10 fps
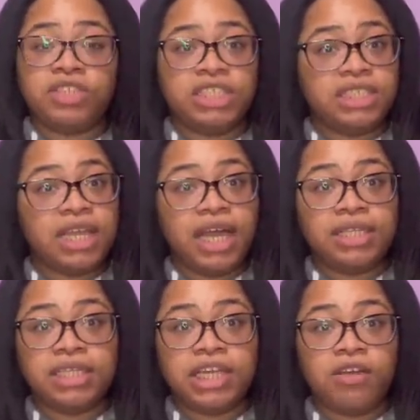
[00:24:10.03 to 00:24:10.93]
She's lying
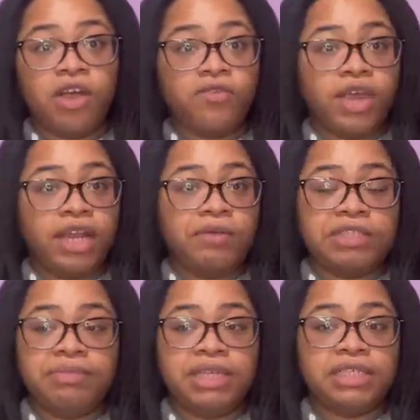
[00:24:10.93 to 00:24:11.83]
to Tara already,
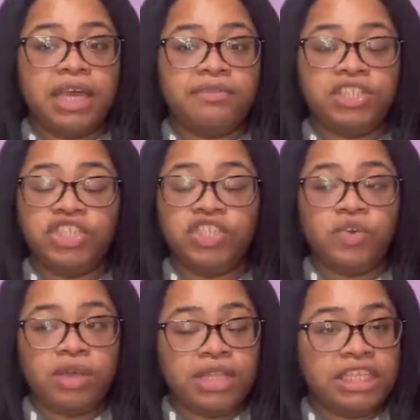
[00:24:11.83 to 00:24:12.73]
which means that if she's
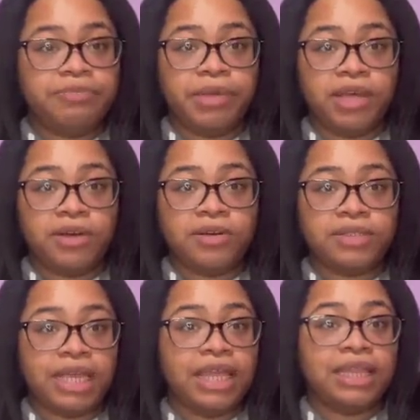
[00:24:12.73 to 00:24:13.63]
doing these
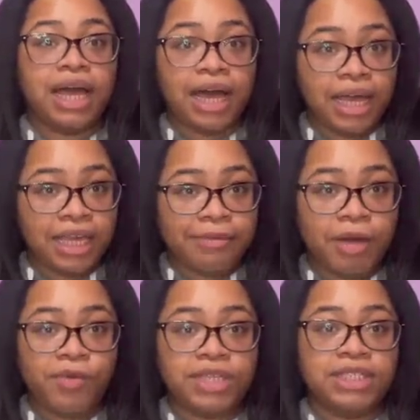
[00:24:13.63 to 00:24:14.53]
spells and lying
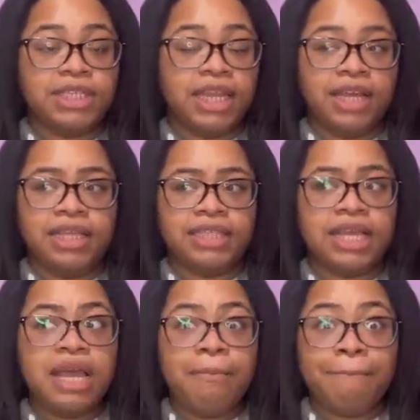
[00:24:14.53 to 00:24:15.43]
about where she's getting these
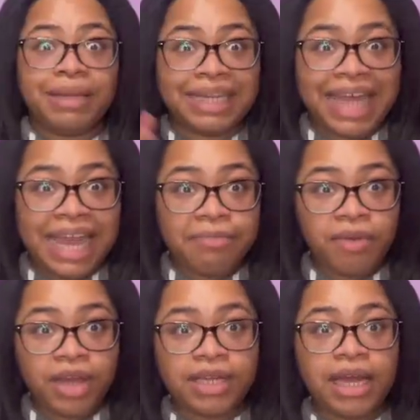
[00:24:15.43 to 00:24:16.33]
black
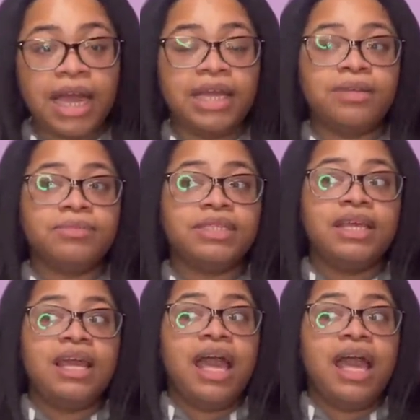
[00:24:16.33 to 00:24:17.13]
market items,